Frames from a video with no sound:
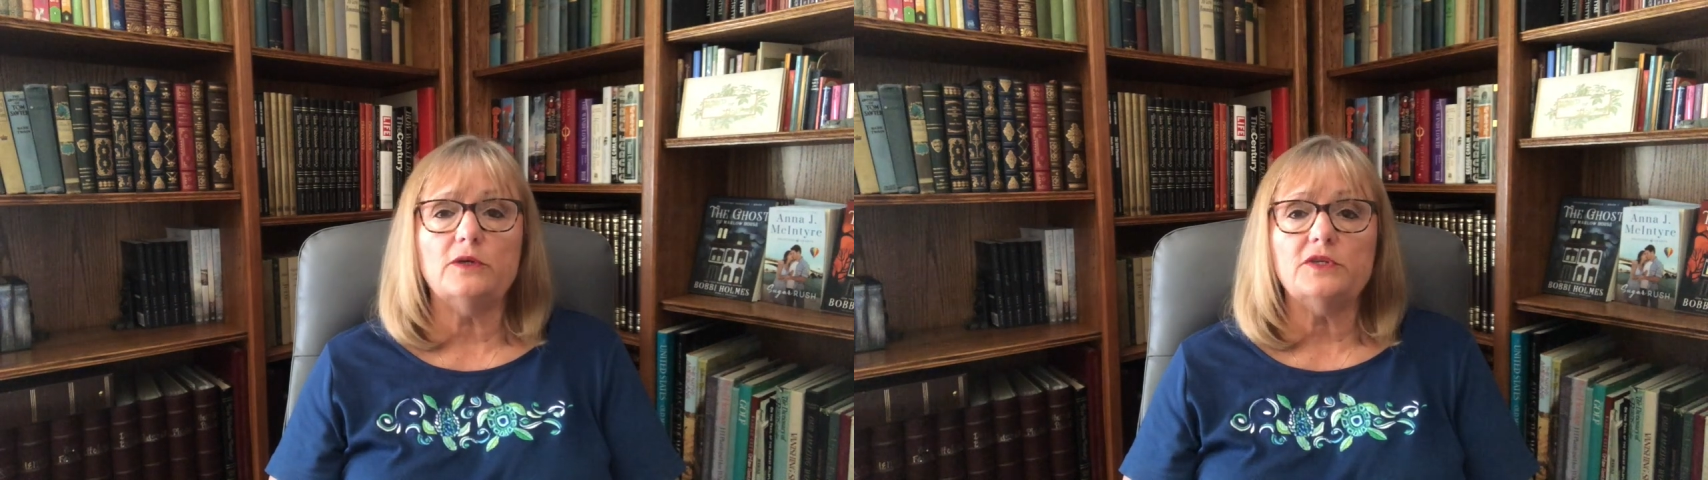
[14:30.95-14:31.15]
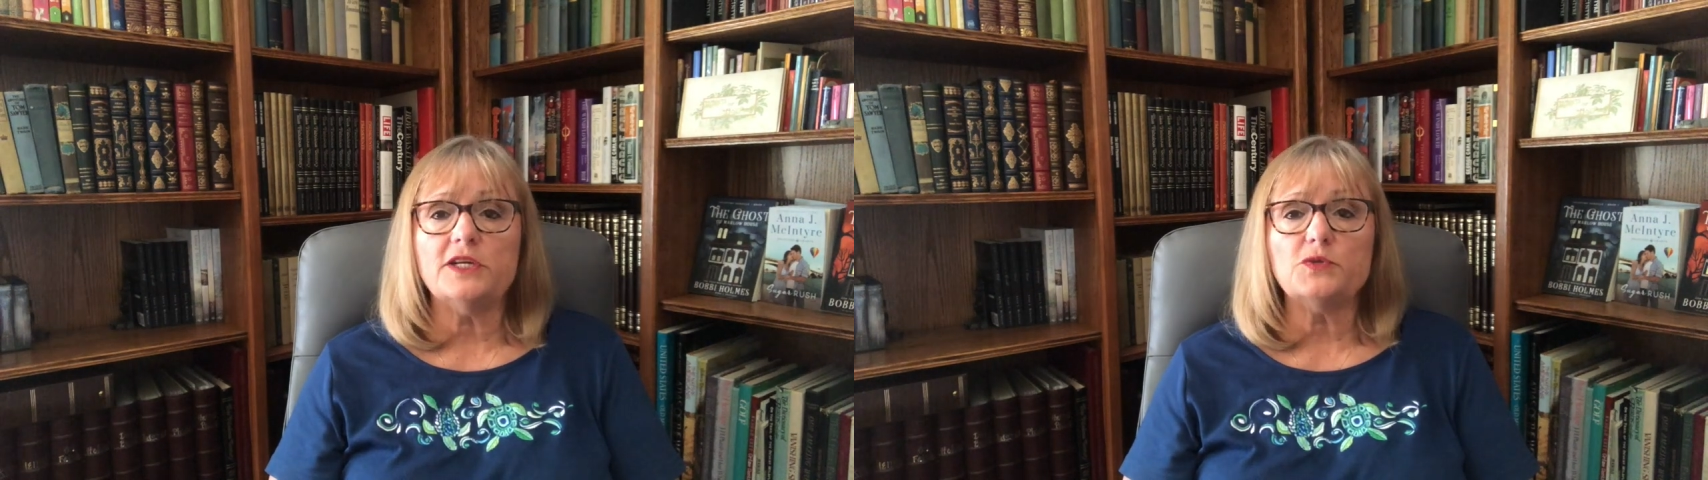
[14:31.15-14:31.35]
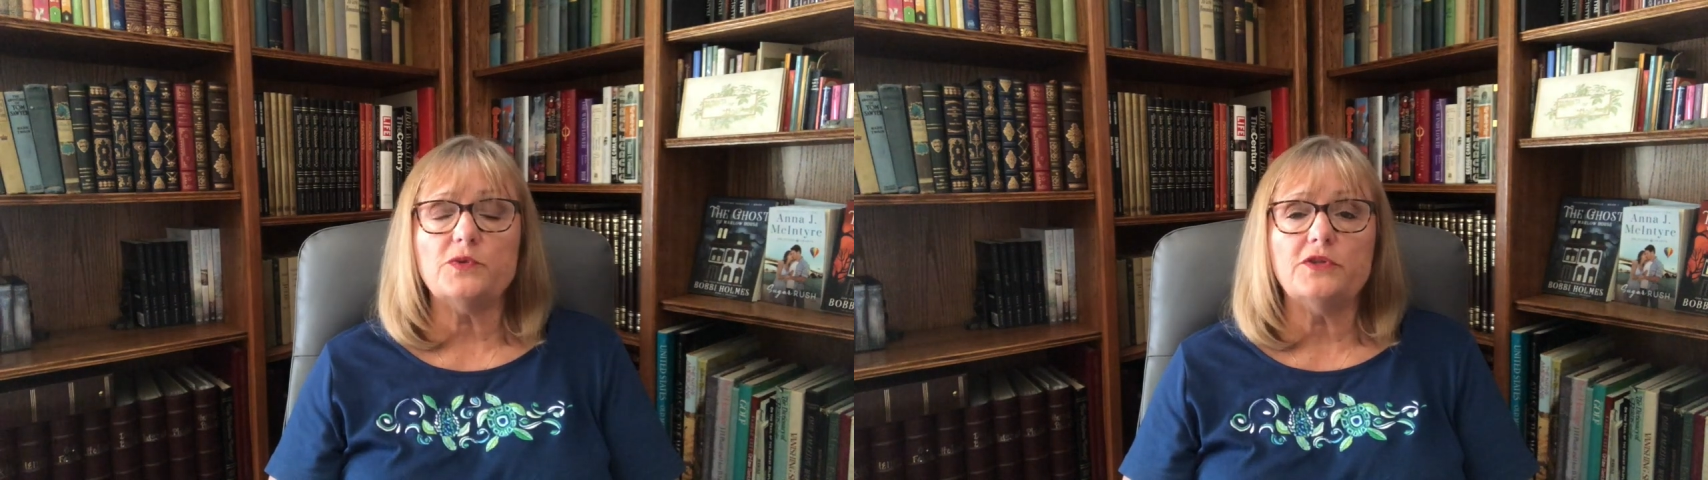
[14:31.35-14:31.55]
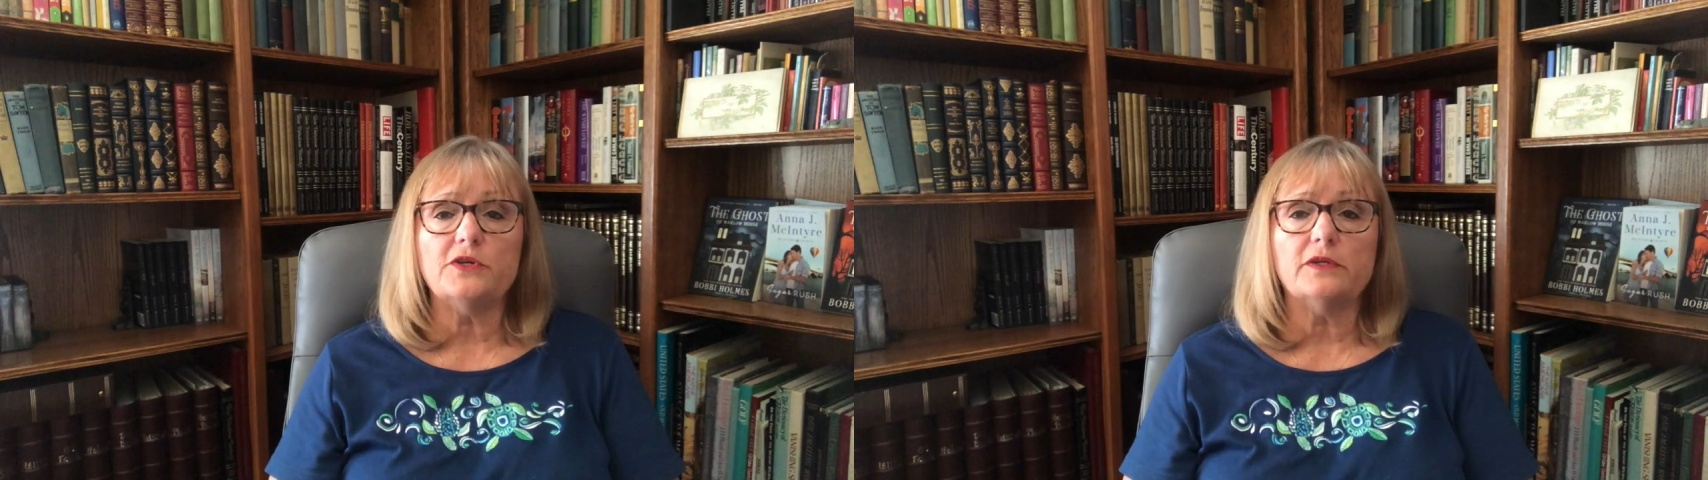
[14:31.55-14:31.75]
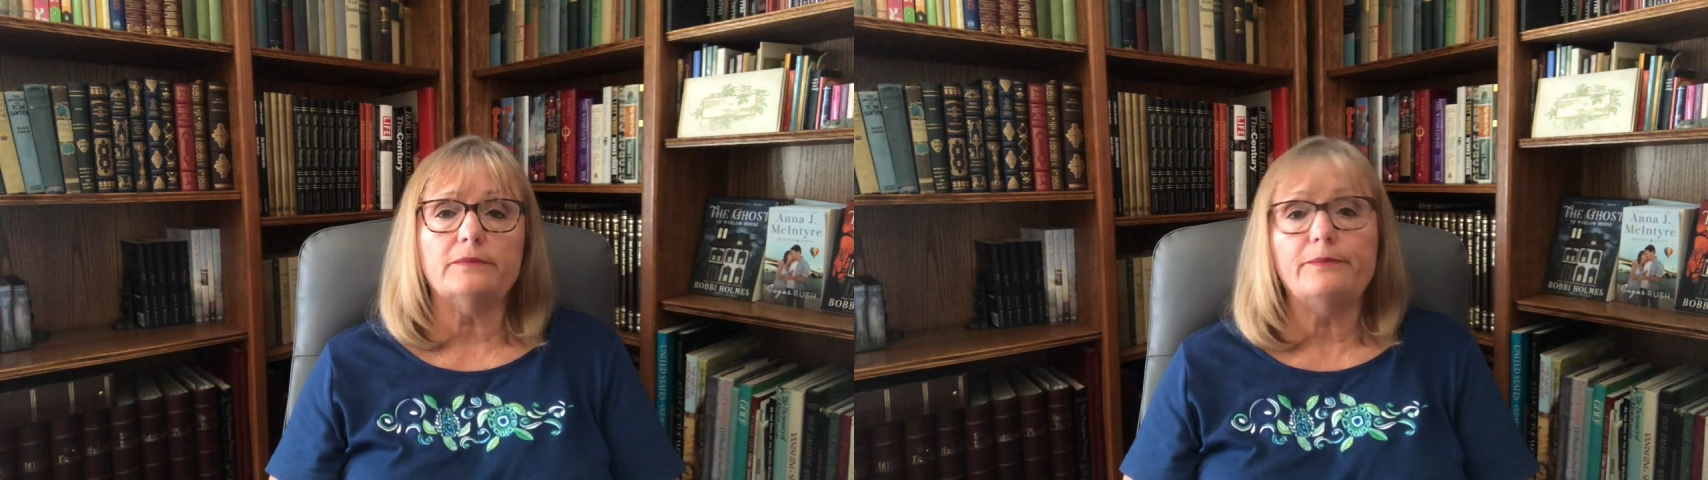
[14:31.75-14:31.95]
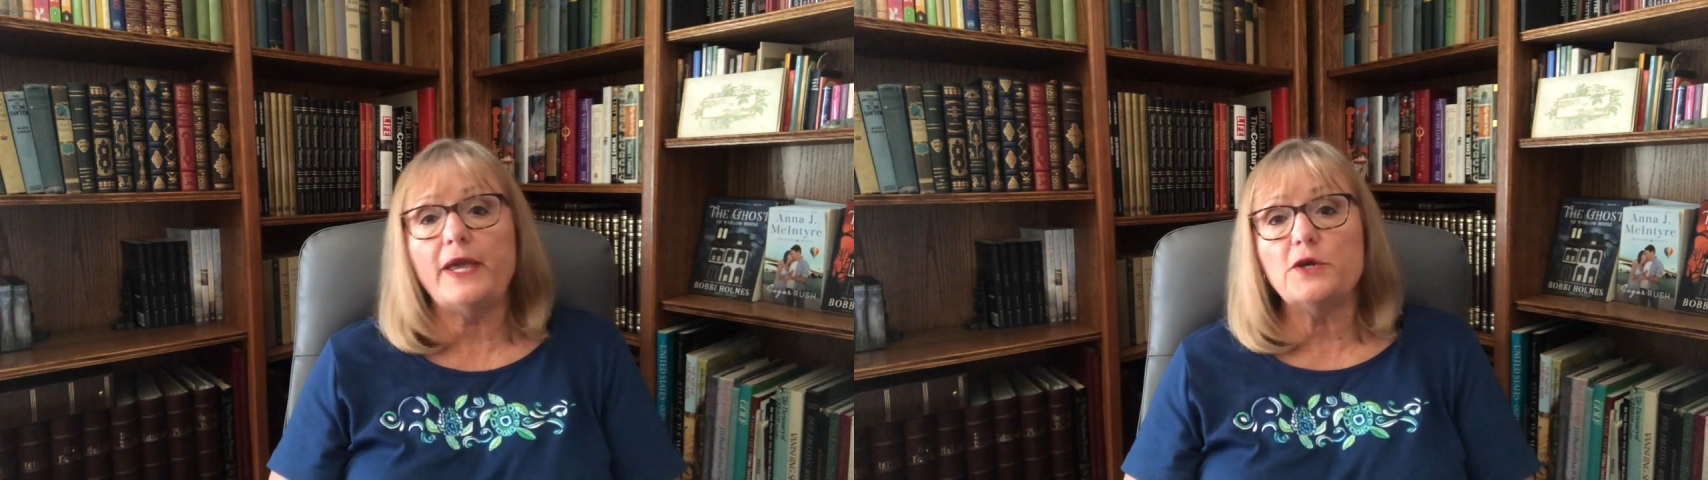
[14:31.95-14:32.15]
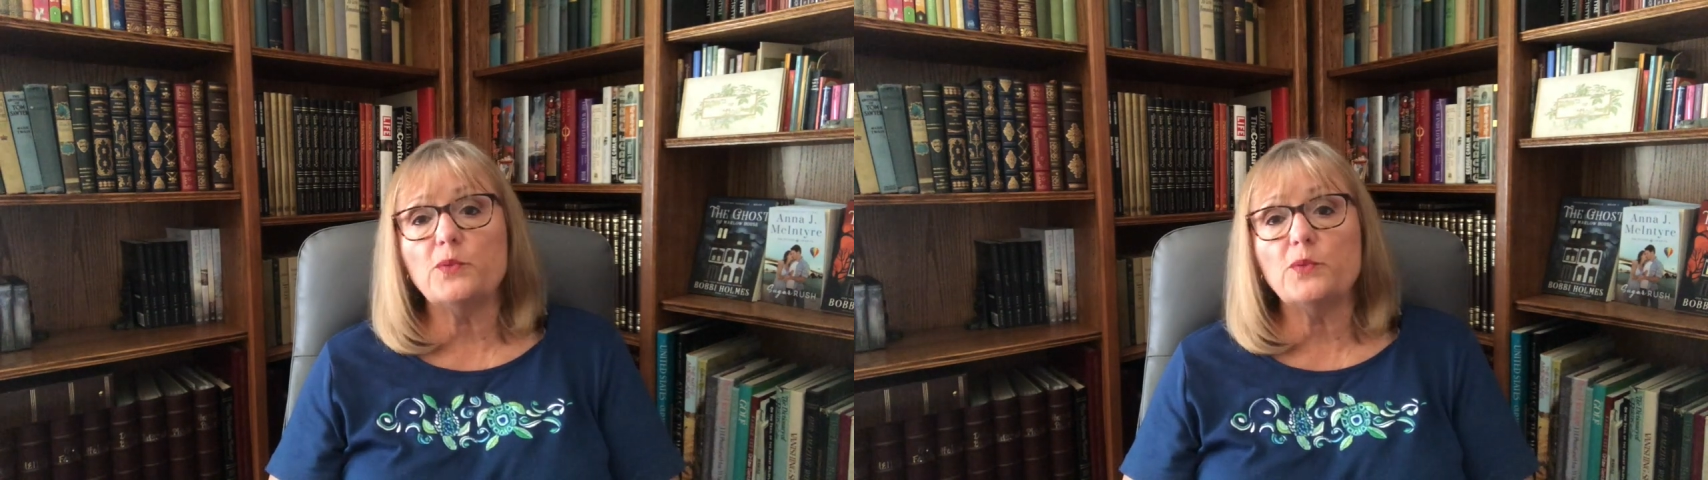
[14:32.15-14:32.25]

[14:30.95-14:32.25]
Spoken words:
touch with your beta